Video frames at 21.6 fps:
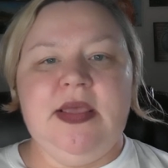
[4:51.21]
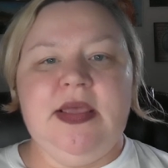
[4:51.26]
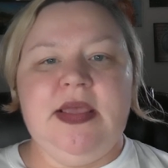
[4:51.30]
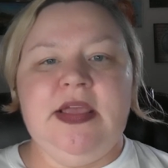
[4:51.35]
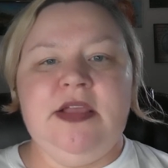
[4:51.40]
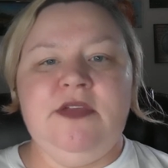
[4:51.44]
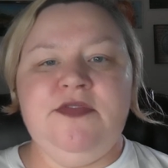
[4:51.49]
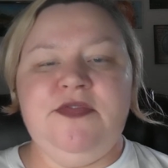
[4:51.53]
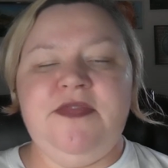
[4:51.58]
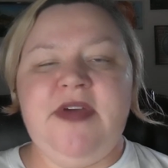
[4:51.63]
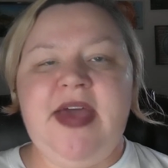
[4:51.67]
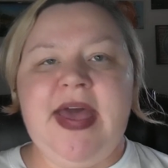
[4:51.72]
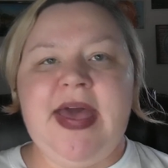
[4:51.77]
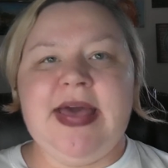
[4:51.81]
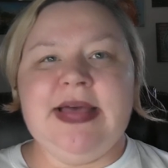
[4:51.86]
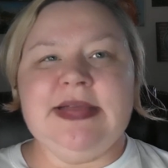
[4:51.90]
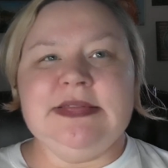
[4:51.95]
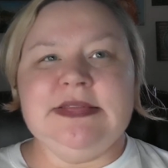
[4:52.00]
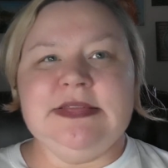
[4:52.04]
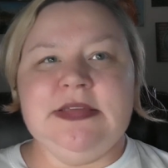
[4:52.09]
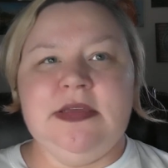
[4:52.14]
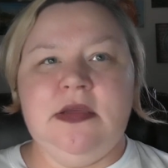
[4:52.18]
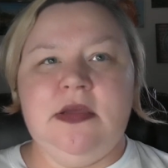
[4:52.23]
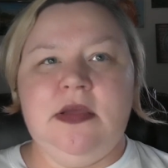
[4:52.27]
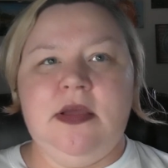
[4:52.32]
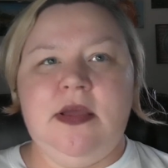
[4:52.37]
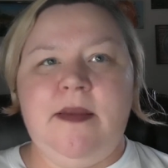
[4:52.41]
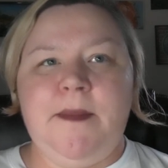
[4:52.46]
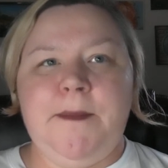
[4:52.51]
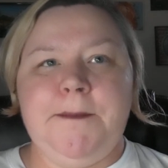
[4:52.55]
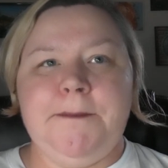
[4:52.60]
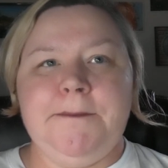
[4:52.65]
In fact,
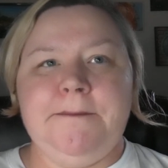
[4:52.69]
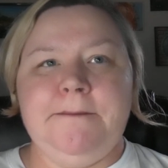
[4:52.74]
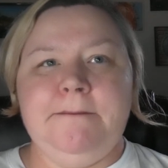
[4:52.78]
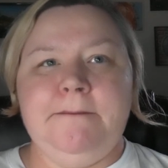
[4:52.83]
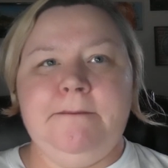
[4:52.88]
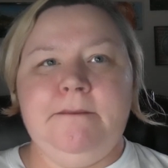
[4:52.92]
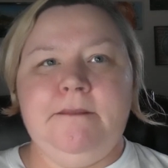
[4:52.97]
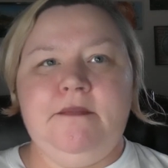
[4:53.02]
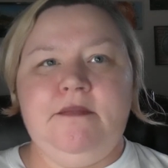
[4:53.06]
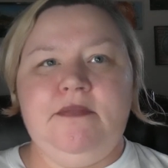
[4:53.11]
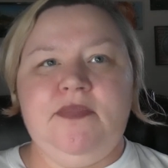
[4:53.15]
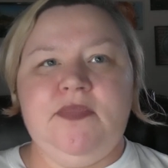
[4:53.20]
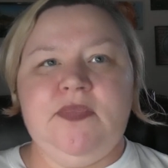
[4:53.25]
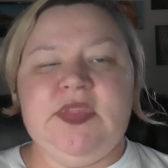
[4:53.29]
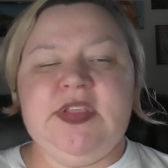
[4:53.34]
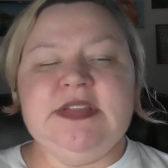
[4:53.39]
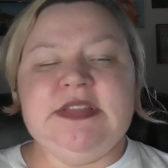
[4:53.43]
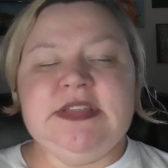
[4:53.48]
the